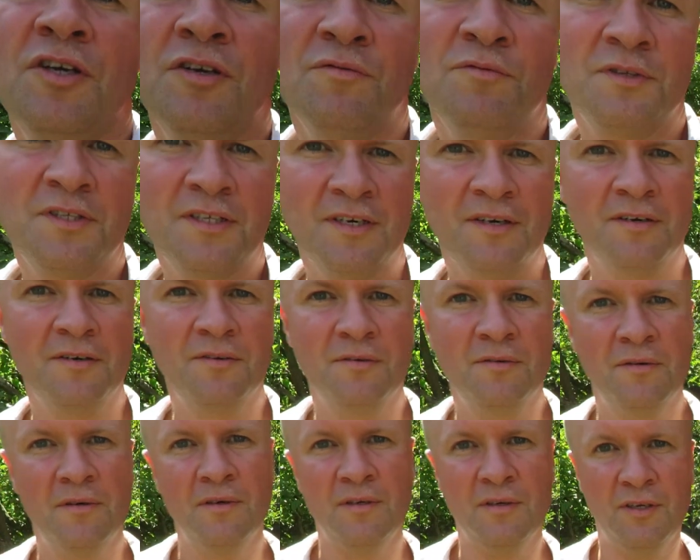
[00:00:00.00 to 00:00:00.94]
can
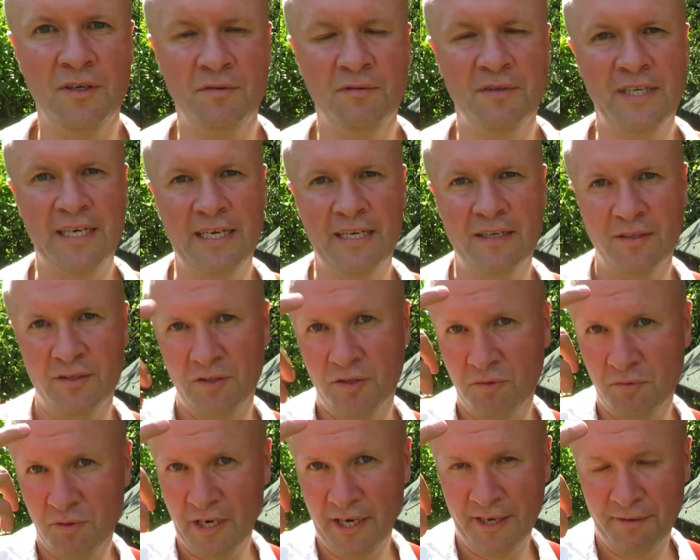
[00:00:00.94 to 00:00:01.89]
also use it
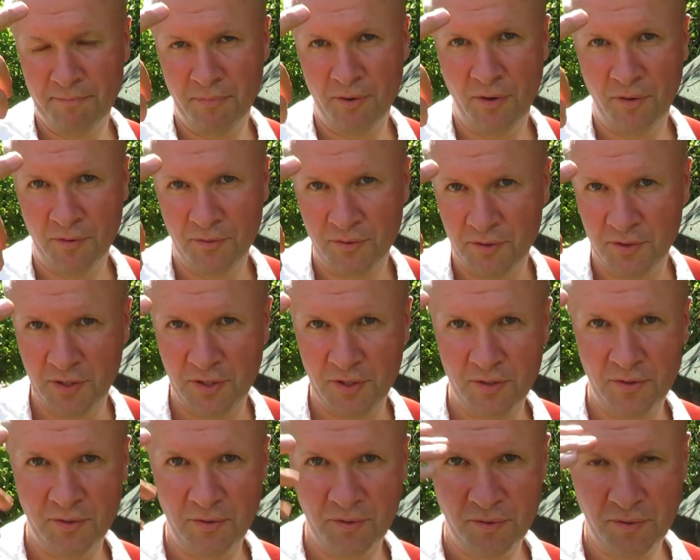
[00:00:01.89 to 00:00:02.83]
to clip
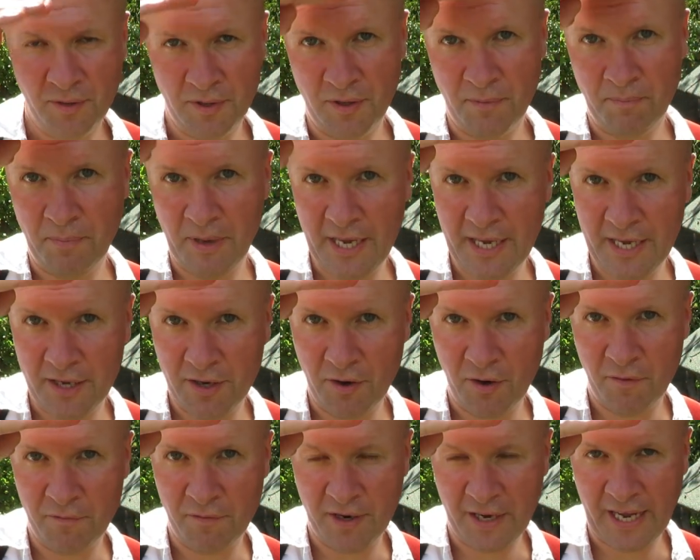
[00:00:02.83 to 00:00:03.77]
onto the peak
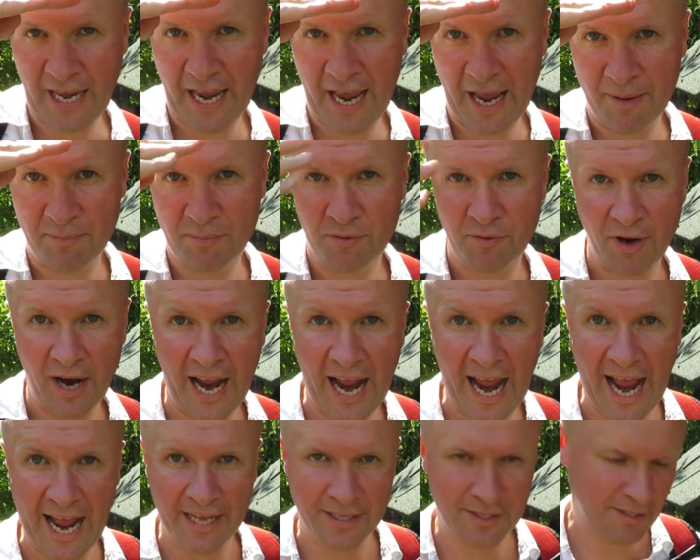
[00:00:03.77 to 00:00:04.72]
of a cap or a
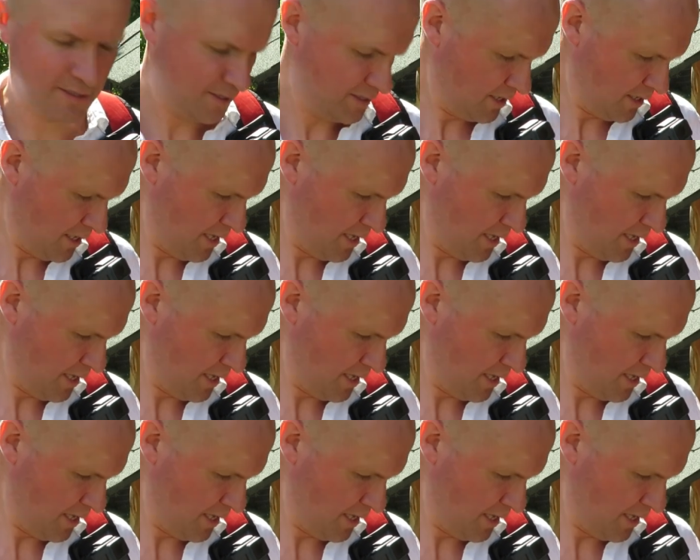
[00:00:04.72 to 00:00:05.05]
hat.